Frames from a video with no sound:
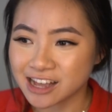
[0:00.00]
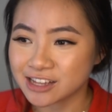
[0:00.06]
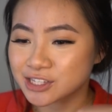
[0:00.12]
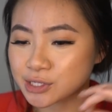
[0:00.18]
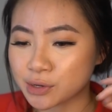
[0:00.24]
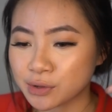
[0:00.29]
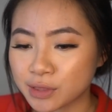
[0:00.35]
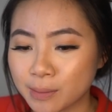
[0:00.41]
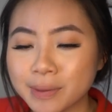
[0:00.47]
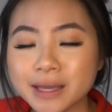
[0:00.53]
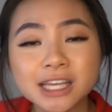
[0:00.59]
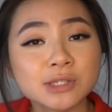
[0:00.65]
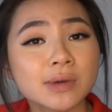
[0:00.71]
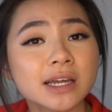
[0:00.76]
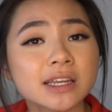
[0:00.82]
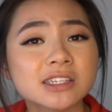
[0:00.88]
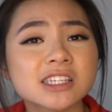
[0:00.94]
So the
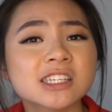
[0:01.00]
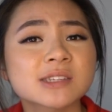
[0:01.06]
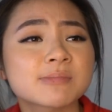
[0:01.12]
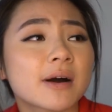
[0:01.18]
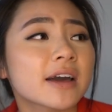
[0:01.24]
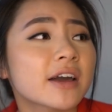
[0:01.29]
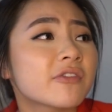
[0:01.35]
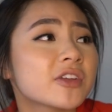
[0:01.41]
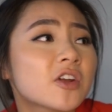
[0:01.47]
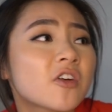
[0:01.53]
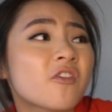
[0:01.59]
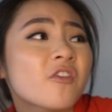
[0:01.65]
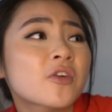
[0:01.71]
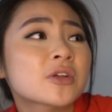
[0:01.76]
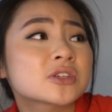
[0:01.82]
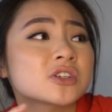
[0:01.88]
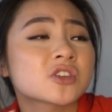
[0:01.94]
biggest way to spot if an
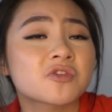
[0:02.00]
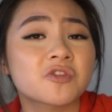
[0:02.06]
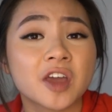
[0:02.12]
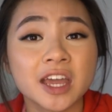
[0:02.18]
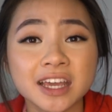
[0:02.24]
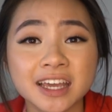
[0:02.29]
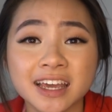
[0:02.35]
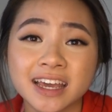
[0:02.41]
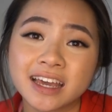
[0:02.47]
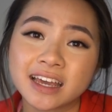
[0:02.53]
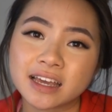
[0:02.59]
influencer is fake